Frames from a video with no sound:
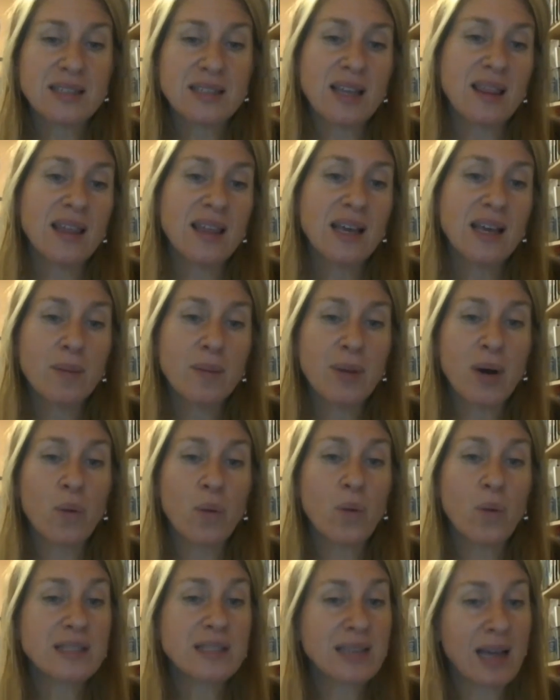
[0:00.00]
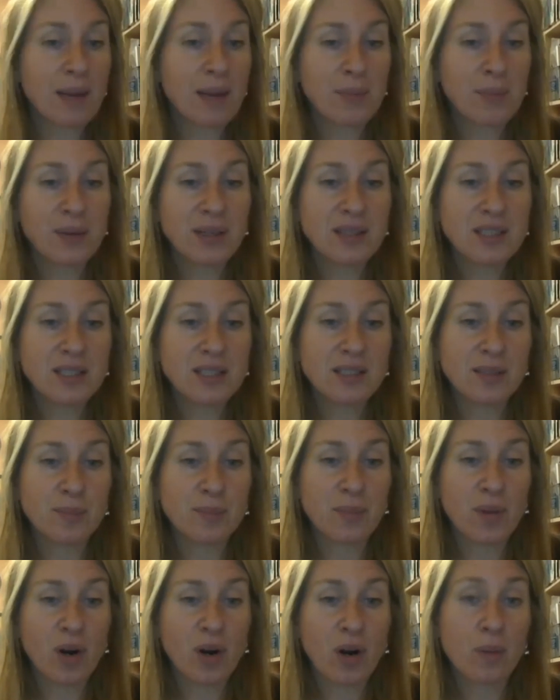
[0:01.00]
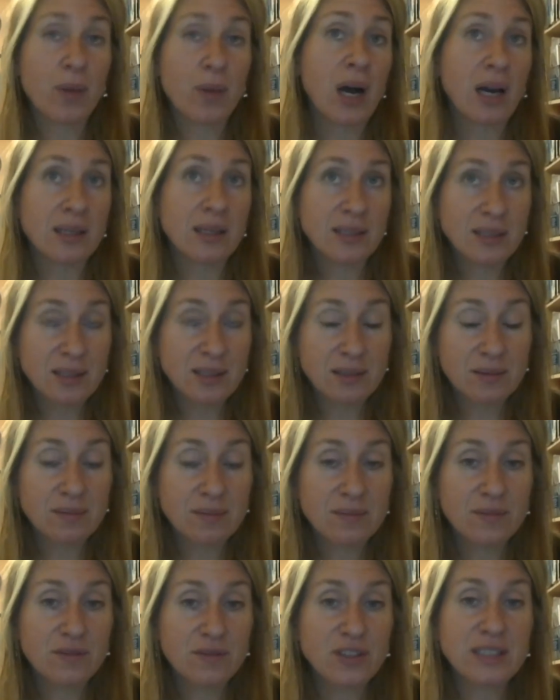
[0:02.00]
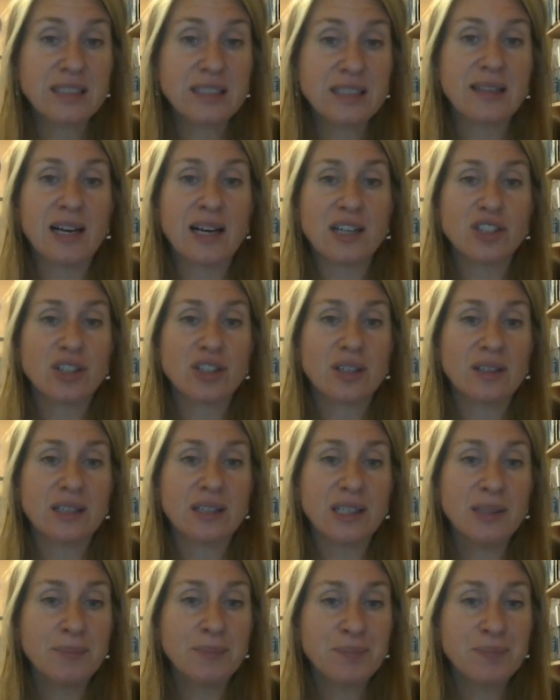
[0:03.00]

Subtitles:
I think about what's happening to our bodies physiologically.